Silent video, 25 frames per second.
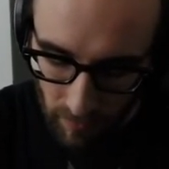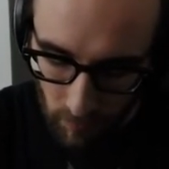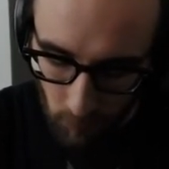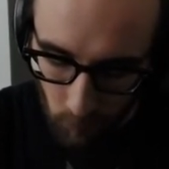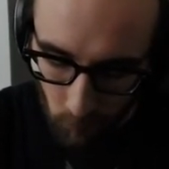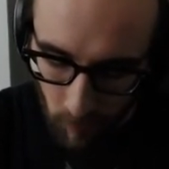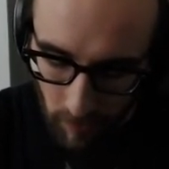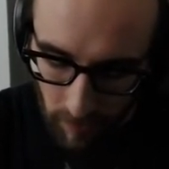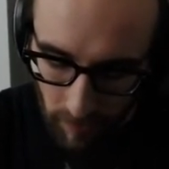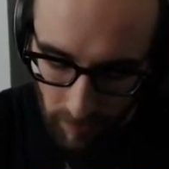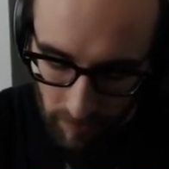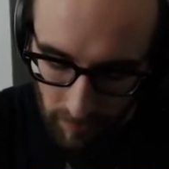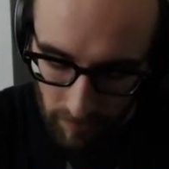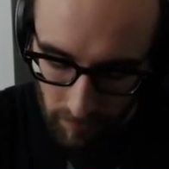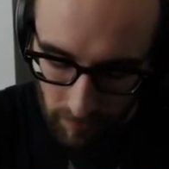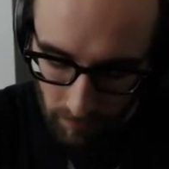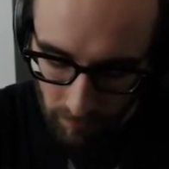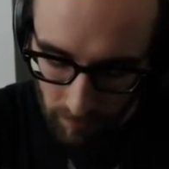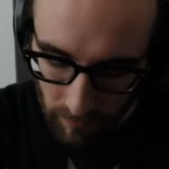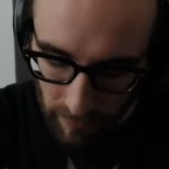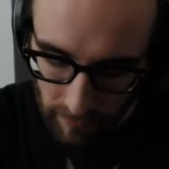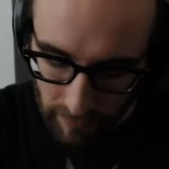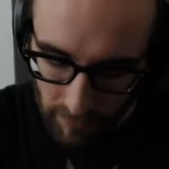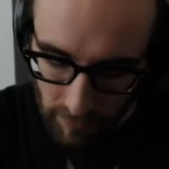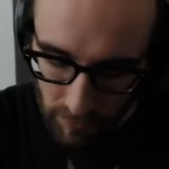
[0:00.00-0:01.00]
Y
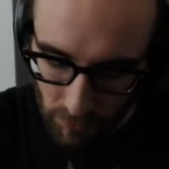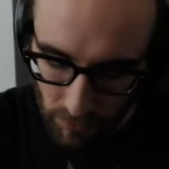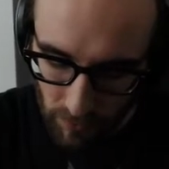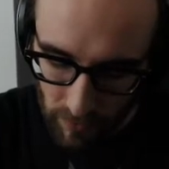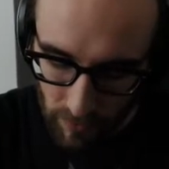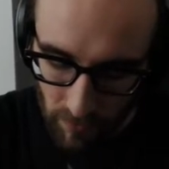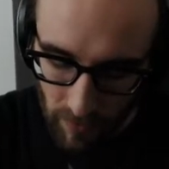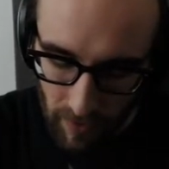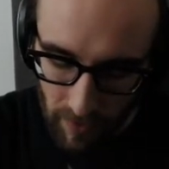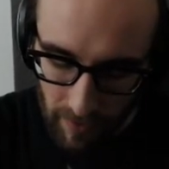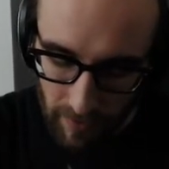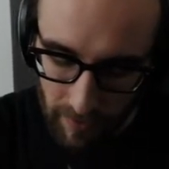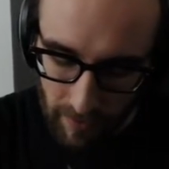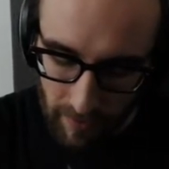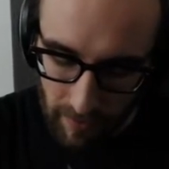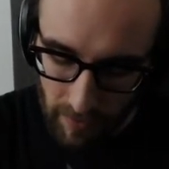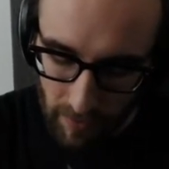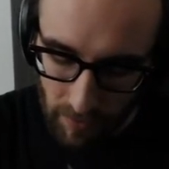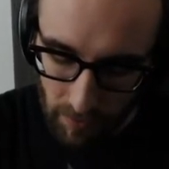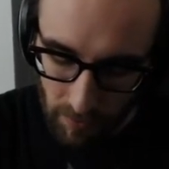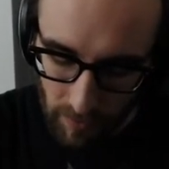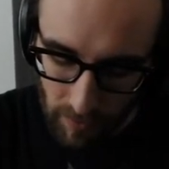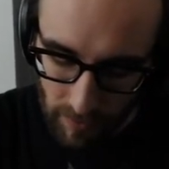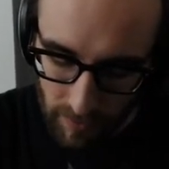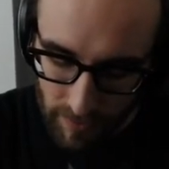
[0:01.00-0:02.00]
minus 3y
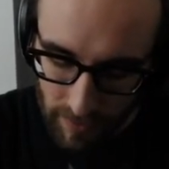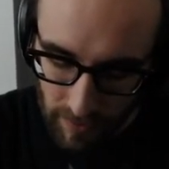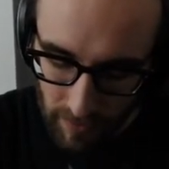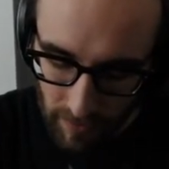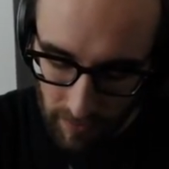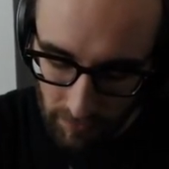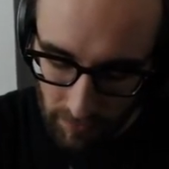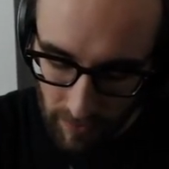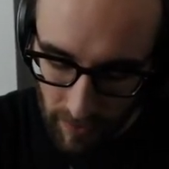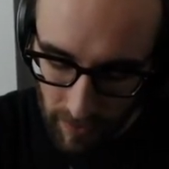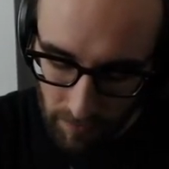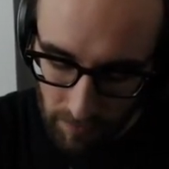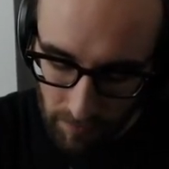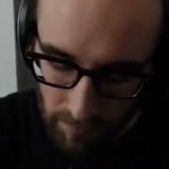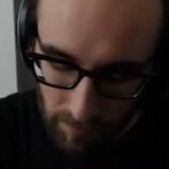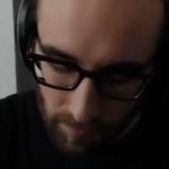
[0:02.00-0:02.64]
equals -9.